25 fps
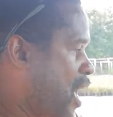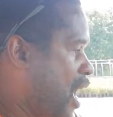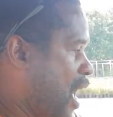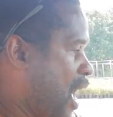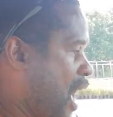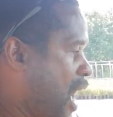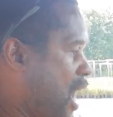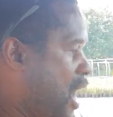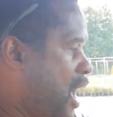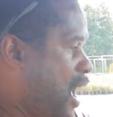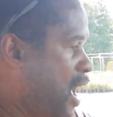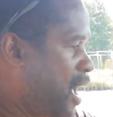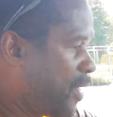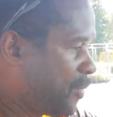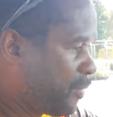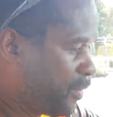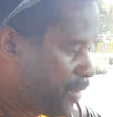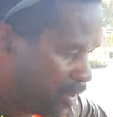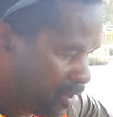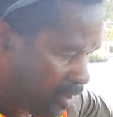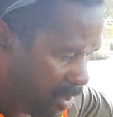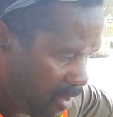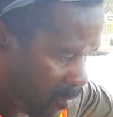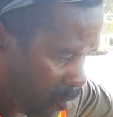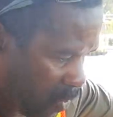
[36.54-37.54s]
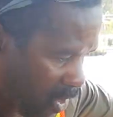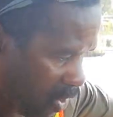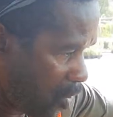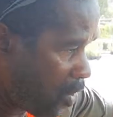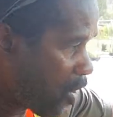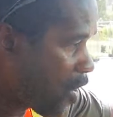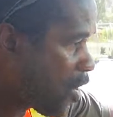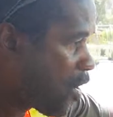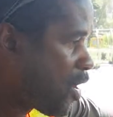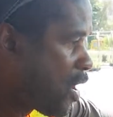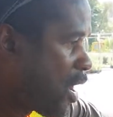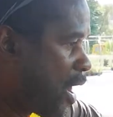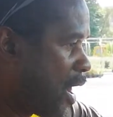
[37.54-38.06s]
And here we go.
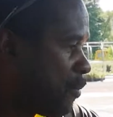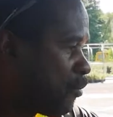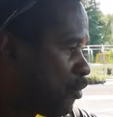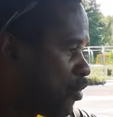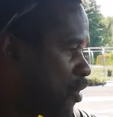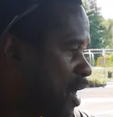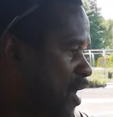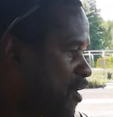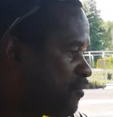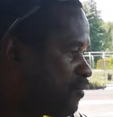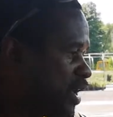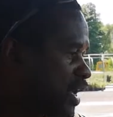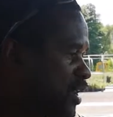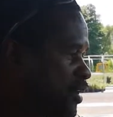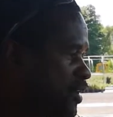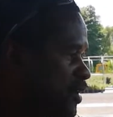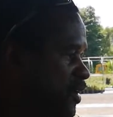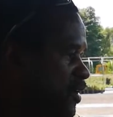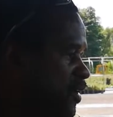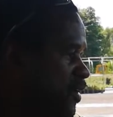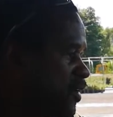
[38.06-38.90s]
I'm revving.